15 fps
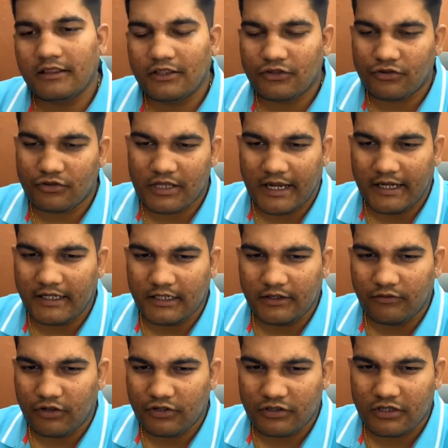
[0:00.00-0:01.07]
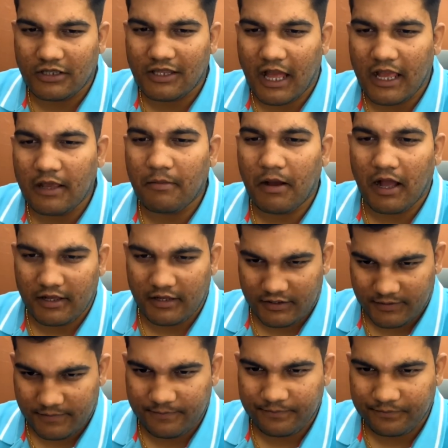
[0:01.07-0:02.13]
in the society was the Dai Bhag,
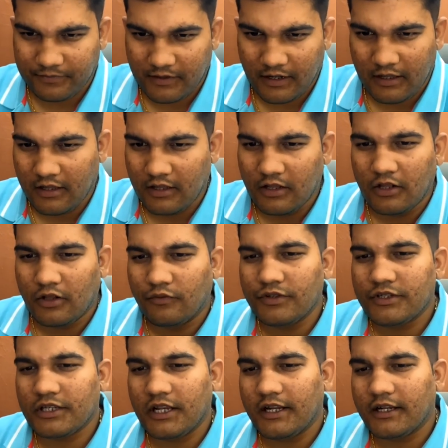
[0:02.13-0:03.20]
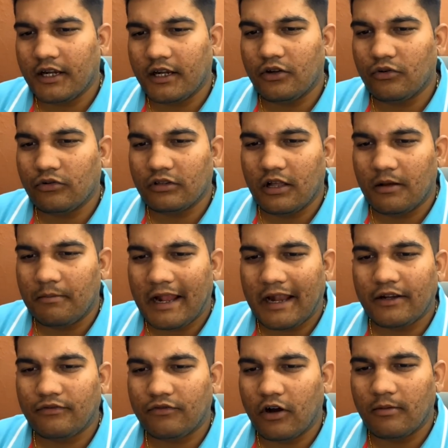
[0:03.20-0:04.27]
which later took the
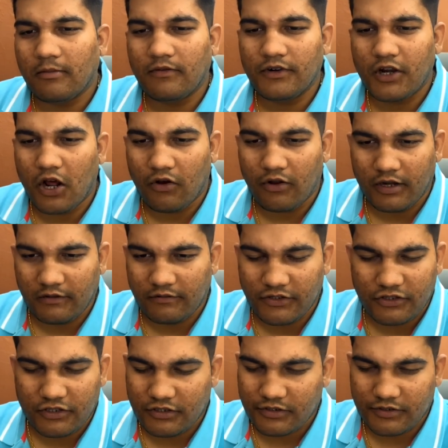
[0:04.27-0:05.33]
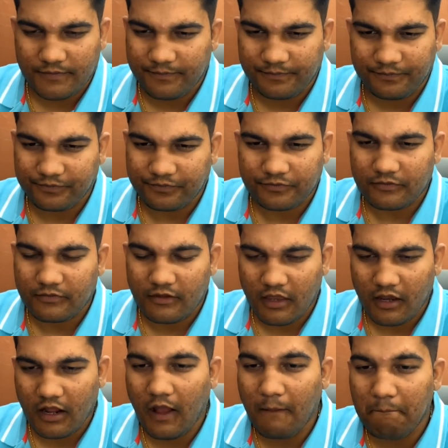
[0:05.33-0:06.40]
bad form of dowry, which is
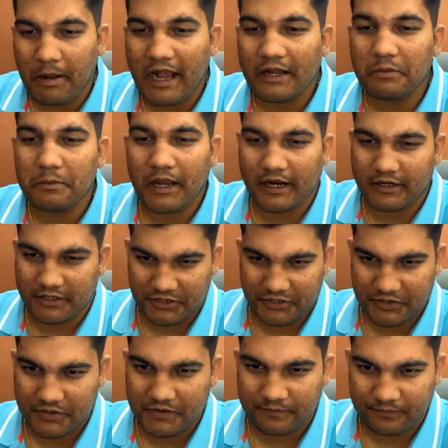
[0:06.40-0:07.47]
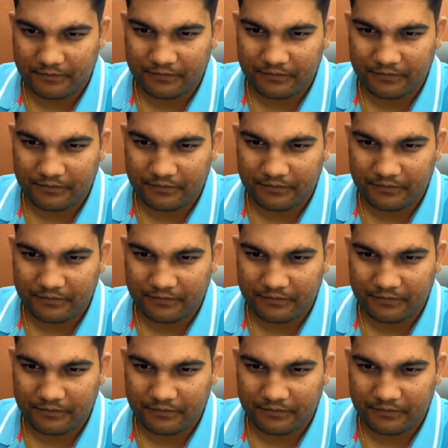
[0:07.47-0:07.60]
a bad practice.